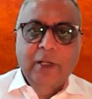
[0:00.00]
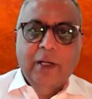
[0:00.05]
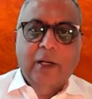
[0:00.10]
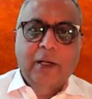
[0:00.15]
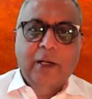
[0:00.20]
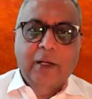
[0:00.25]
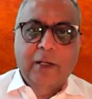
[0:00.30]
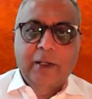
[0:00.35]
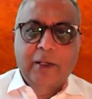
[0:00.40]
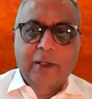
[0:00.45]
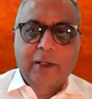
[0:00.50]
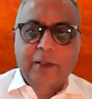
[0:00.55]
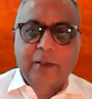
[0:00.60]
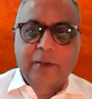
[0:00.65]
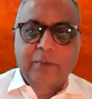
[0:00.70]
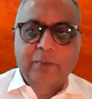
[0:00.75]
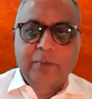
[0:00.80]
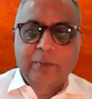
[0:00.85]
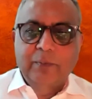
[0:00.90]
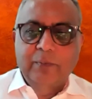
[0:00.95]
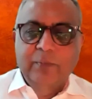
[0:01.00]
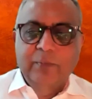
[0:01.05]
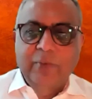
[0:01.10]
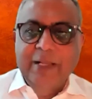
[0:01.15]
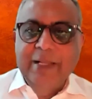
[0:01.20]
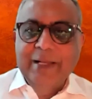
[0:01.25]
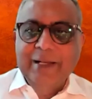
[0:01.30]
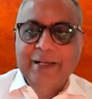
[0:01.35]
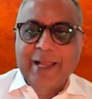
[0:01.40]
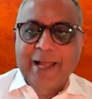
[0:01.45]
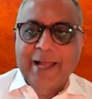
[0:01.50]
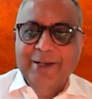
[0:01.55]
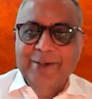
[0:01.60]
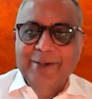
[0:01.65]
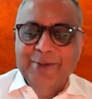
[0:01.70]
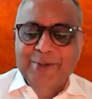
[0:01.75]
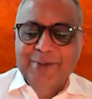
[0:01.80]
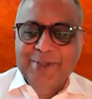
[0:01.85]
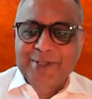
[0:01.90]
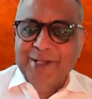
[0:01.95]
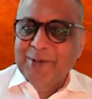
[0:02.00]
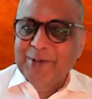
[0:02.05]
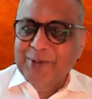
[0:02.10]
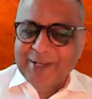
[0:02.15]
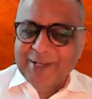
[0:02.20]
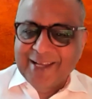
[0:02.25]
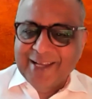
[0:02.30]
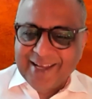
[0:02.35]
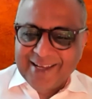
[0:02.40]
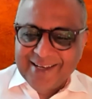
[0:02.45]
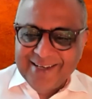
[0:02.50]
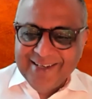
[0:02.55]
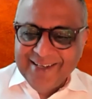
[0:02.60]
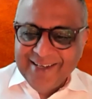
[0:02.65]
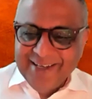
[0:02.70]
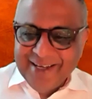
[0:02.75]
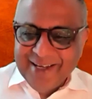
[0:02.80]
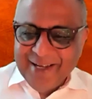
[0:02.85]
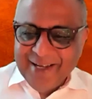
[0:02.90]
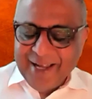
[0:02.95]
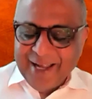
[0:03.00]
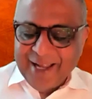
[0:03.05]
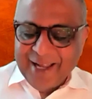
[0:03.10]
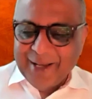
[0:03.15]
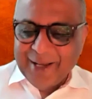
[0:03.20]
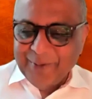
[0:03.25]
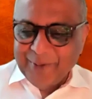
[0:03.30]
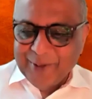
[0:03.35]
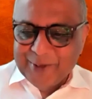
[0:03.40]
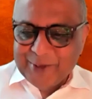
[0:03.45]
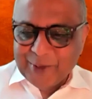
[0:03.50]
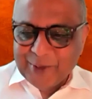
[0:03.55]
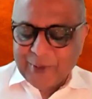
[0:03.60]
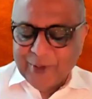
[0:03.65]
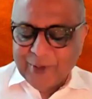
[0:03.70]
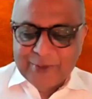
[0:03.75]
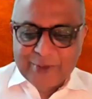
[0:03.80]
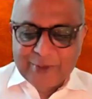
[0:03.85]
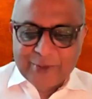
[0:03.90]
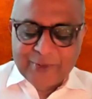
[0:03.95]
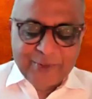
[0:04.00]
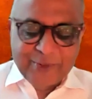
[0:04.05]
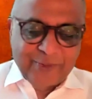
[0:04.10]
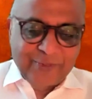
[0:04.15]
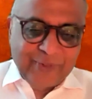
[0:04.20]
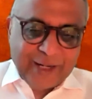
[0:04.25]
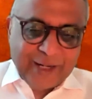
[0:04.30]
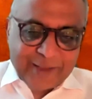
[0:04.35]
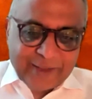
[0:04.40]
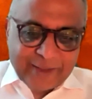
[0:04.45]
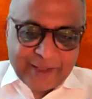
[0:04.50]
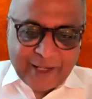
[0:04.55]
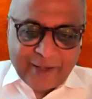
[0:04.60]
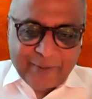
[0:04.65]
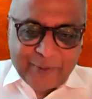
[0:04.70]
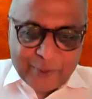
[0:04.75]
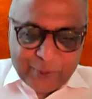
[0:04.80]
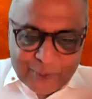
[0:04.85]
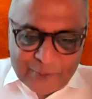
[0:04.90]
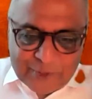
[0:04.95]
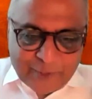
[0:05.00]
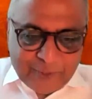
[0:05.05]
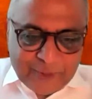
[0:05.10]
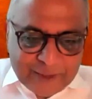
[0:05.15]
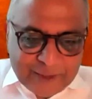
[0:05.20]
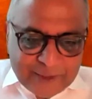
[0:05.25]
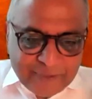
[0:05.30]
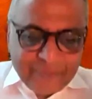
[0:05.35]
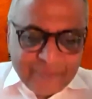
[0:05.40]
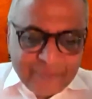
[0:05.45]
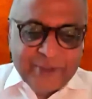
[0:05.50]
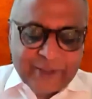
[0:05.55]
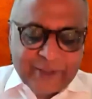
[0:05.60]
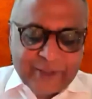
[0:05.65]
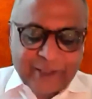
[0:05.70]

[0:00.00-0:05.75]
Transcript: Very glad to see you again. And I'm also conscious of the fact that I have to do something different.